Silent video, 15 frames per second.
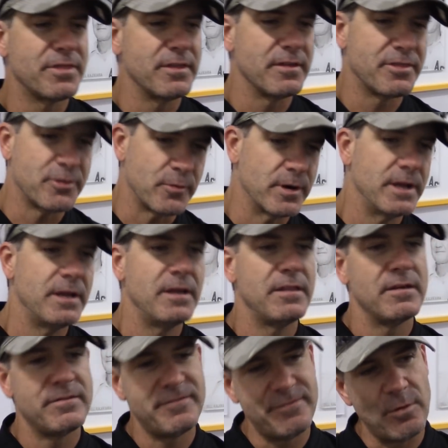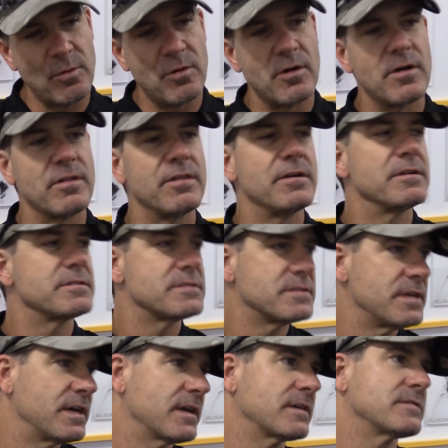the 3, the 4, the
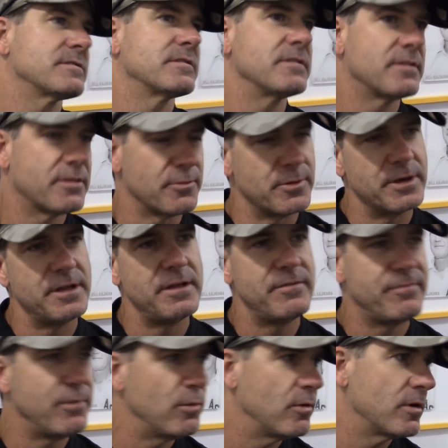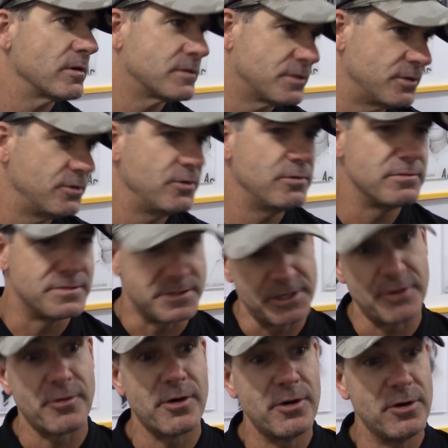6, the 3, 4, 2,
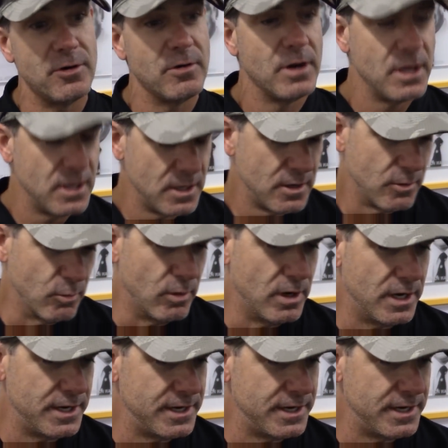0, 1.